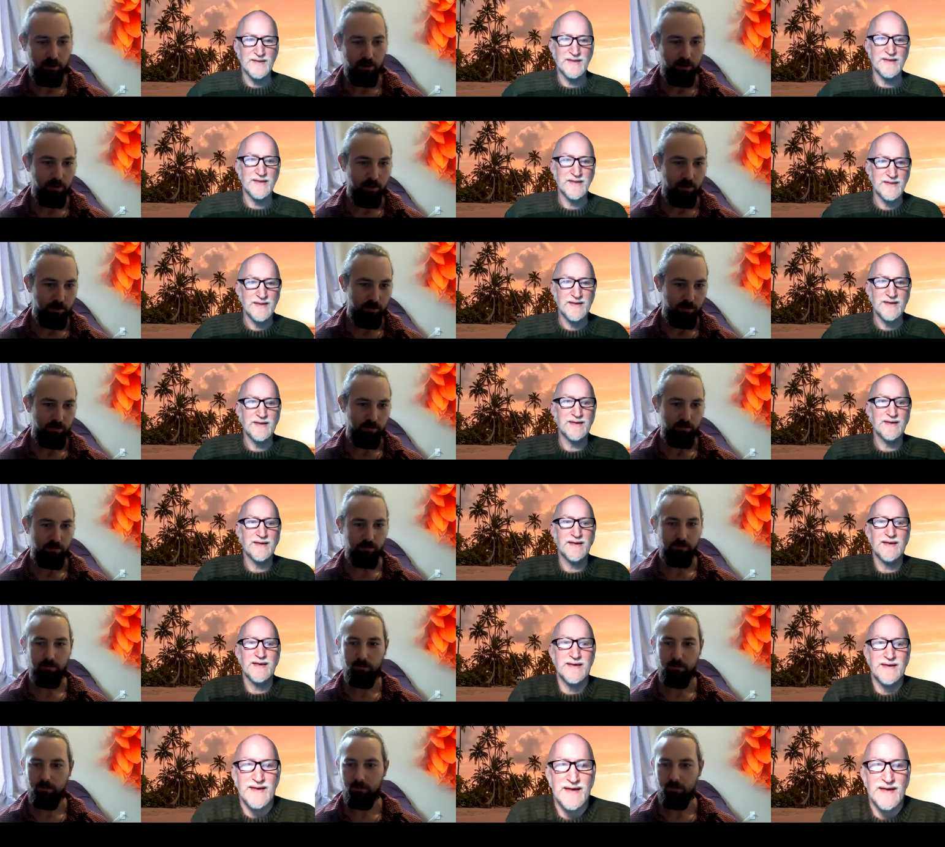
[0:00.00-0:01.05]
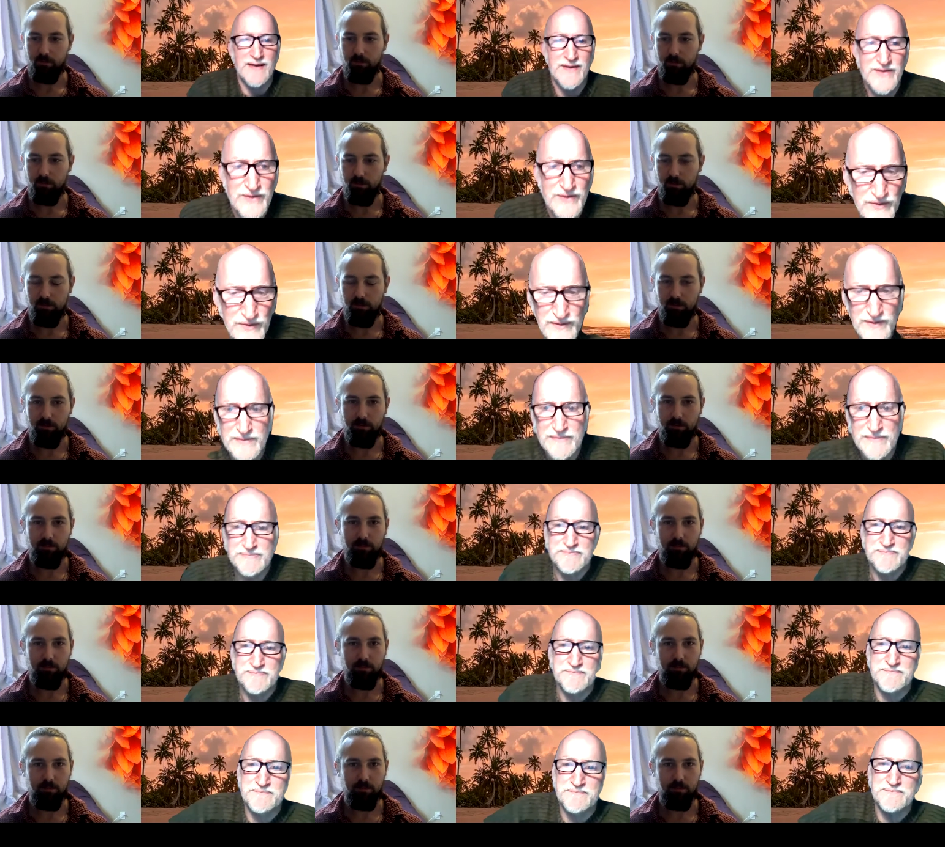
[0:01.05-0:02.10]
Speaker 1: Hey, hey, hey. How you doing?
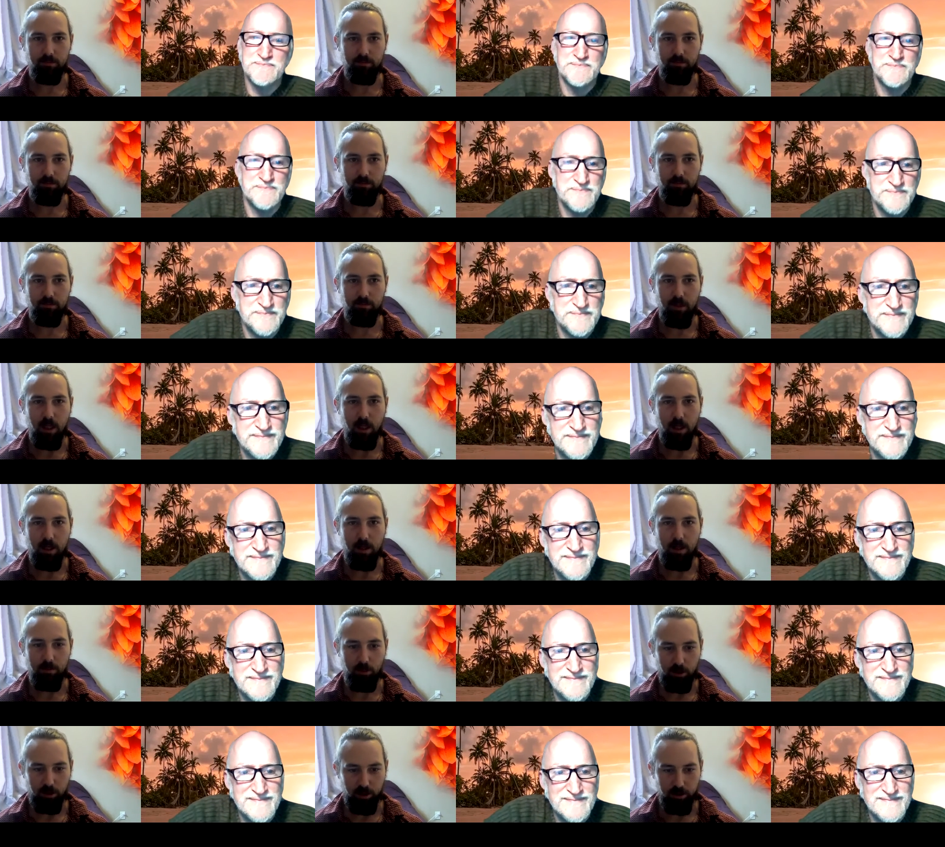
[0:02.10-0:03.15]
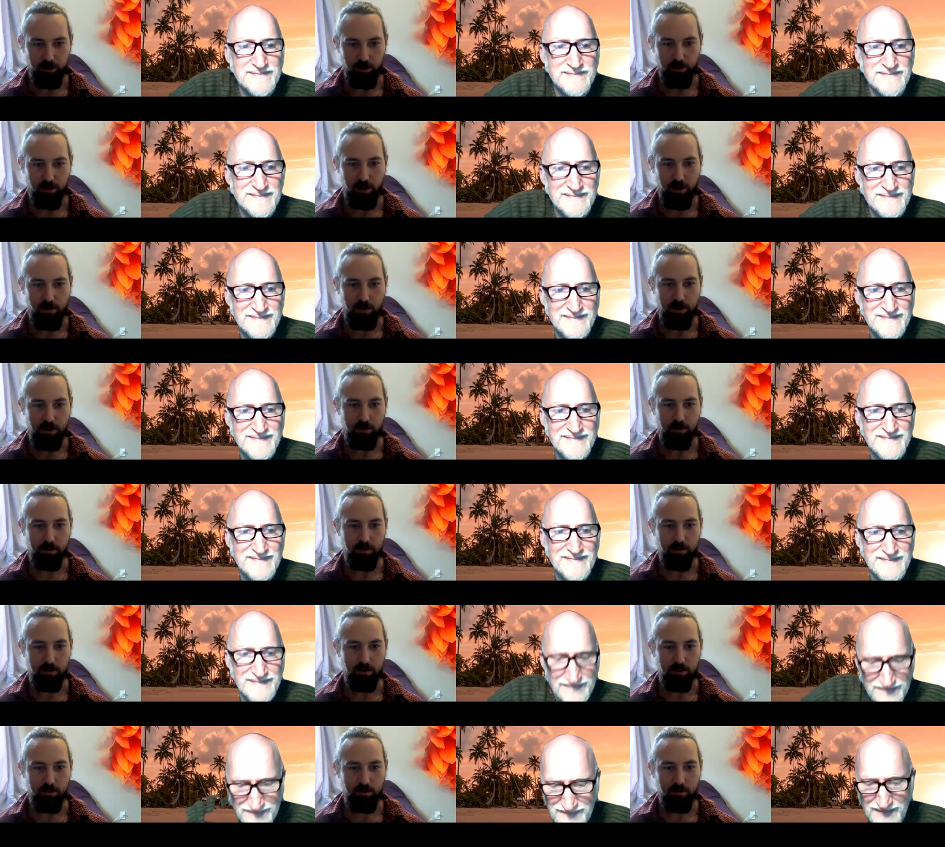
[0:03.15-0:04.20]
Speaker 2: Yeah, pretty good. How are you?
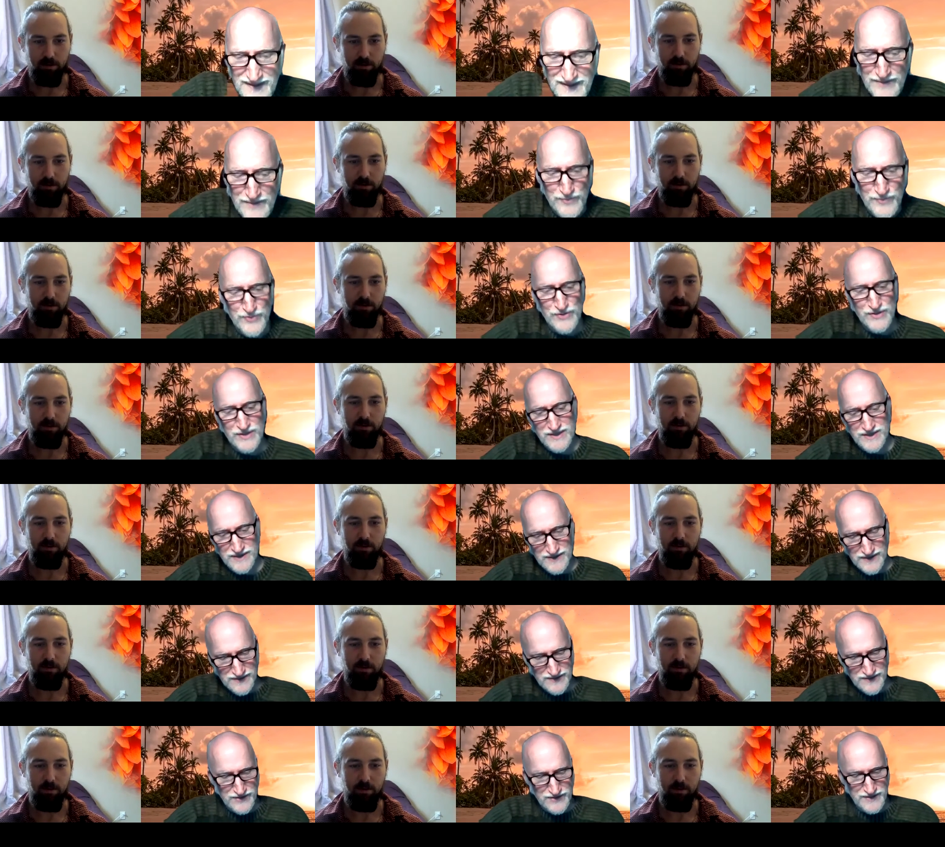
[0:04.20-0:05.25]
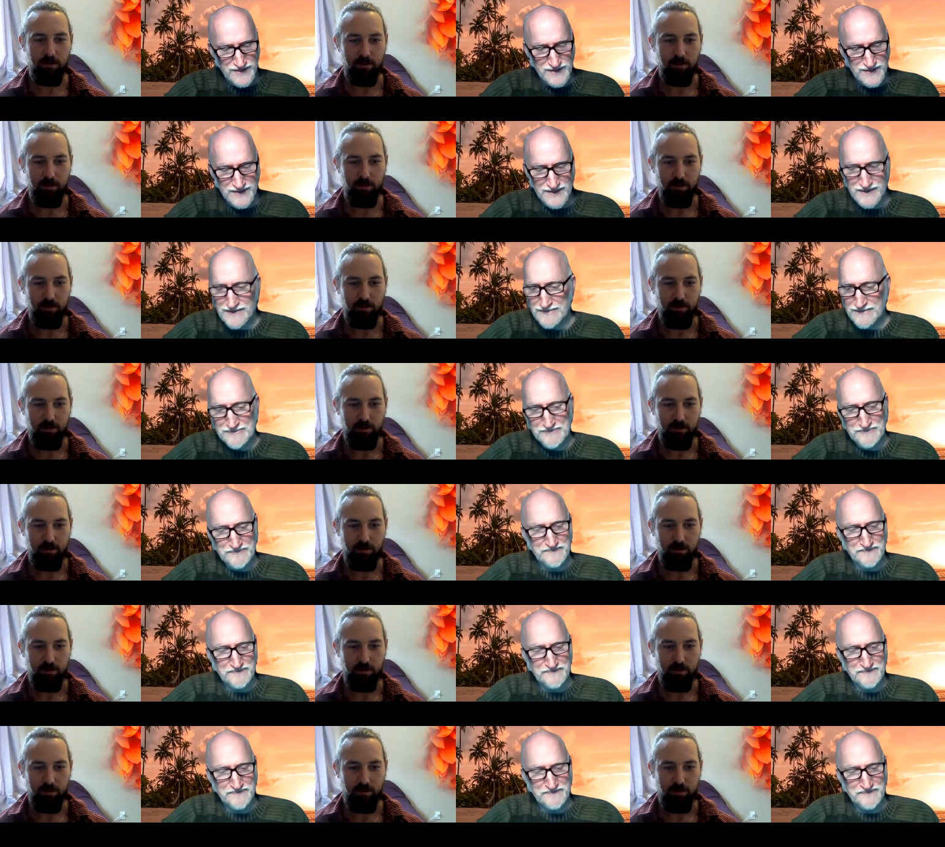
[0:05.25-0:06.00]
Speaker 1: I'm pretty good. Good to see you.